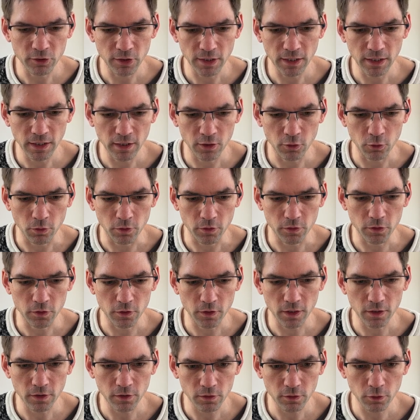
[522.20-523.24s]
your heroes, so
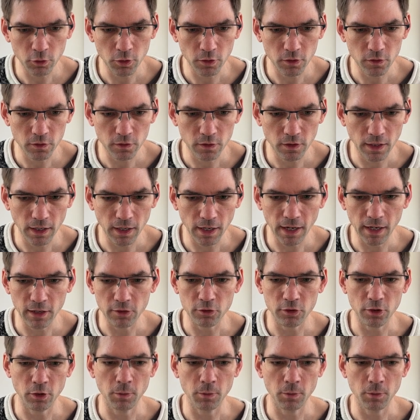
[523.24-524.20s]
this looks actually